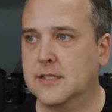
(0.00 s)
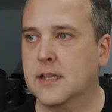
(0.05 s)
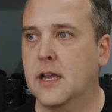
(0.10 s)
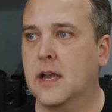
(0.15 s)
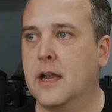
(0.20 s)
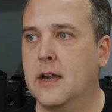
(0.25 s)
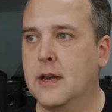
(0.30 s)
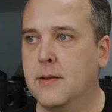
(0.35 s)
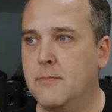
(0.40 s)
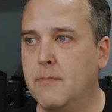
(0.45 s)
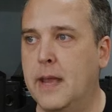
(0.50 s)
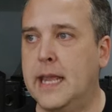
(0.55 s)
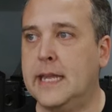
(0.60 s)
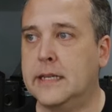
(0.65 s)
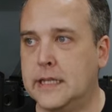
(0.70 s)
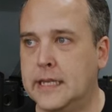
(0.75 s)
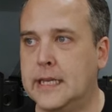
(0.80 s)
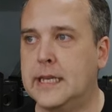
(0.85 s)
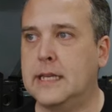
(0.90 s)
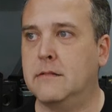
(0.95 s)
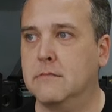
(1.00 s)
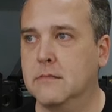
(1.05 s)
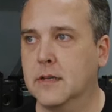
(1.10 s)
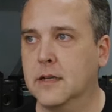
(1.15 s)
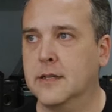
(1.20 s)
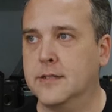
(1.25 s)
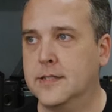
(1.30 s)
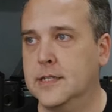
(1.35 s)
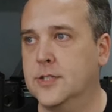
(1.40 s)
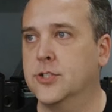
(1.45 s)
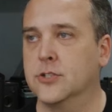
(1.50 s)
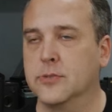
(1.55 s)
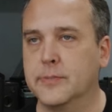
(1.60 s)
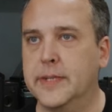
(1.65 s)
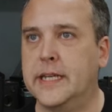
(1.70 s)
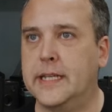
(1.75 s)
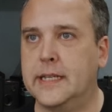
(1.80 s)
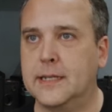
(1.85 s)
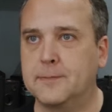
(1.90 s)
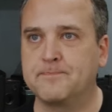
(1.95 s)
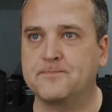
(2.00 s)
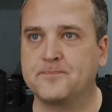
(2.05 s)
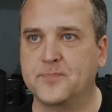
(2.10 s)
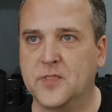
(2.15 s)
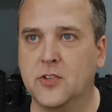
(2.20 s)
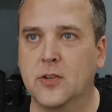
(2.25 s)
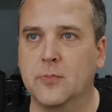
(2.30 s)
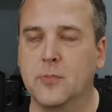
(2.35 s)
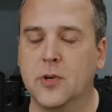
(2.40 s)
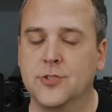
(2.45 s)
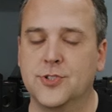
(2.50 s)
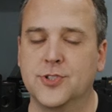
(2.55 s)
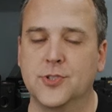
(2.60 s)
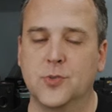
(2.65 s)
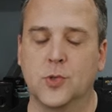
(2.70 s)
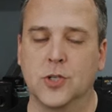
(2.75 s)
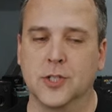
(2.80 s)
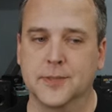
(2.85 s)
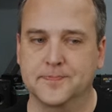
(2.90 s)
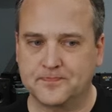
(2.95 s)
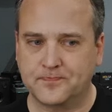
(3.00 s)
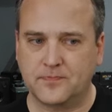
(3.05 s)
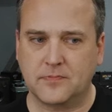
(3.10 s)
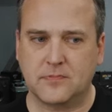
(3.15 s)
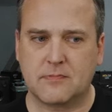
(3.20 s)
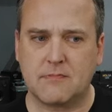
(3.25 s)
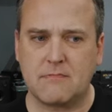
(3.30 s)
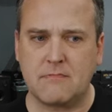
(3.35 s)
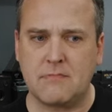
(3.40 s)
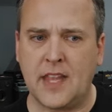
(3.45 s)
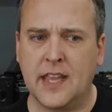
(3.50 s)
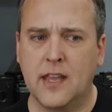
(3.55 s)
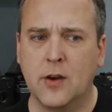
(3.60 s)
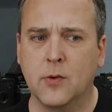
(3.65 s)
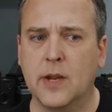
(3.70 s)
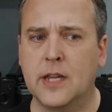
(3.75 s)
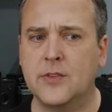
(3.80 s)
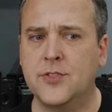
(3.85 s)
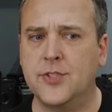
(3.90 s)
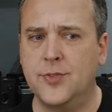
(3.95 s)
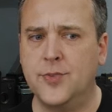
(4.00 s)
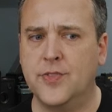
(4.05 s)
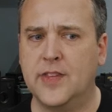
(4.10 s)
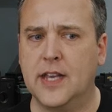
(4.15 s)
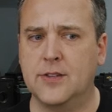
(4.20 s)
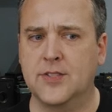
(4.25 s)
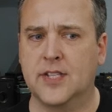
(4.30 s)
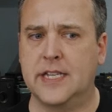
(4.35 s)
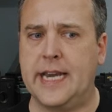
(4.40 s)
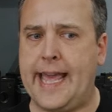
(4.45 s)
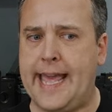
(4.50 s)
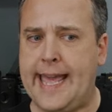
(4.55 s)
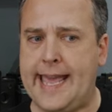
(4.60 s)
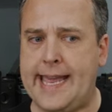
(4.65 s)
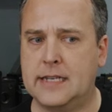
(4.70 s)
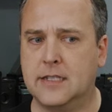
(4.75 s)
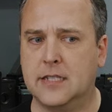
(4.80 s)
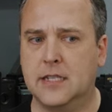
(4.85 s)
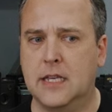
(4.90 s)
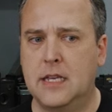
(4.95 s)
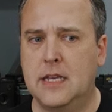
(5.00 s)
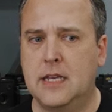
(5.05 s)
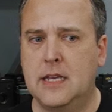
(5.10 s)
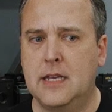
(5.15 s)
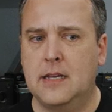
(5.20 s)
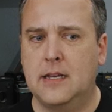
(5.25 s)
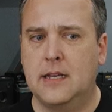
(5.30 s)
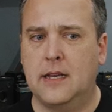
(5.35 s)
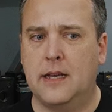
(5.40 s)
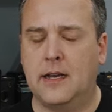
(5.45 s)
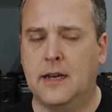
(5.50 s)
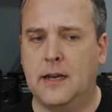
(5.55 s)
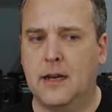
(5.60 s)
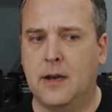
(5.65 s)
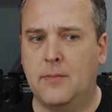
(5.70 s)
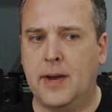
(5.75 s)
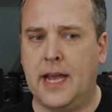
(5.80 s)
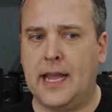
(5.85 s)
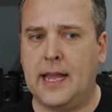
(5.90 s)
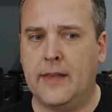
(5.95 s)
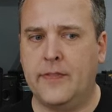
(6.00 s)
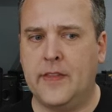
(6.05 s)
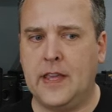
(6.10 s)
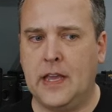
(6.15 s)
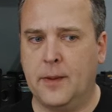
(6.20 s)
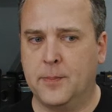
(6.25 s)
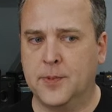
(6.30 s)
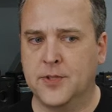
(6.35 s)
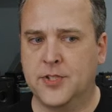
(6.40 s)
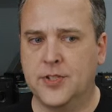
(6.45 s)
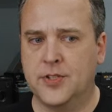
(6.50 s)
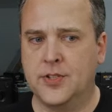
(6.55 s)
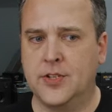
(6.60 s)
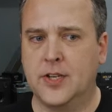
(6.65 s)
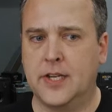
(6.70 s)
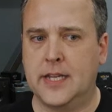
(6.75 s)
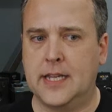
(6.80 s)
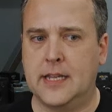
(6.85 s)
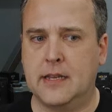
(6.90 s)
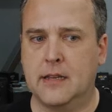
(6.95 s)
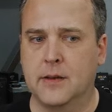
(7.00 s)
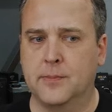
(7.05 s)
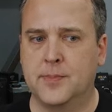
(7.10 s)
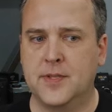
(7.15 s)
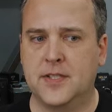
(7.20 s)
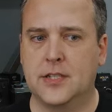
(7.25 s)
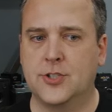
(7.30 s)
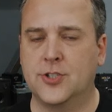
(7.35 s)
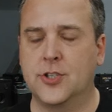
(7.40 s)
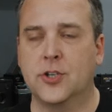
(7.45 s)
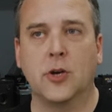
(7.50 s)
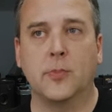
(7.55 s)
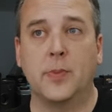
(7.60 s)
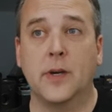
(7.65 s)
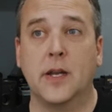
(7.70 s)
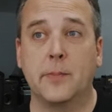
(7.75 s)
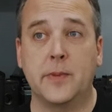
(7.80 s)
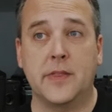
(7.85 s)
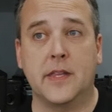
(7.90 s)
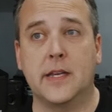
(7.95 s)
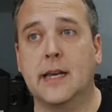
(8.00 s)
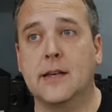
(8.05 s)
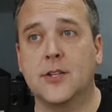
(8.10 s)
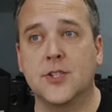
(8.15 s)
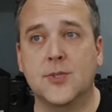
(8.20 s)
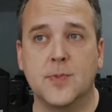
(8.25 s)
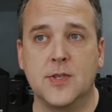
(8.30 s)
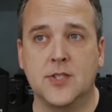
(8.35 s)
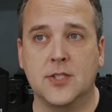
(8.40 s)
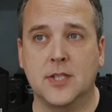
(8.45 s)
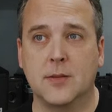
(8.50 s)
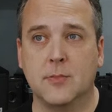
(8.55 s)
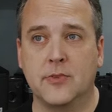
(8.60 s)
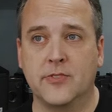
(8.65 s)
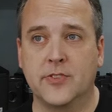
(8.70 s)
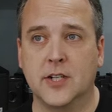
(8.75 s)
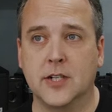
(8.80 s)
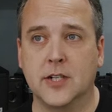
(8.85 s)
design and mainly digital media, doing motion work. And around 2008, I had the opportunity, a position opened up at the Dallas Museum of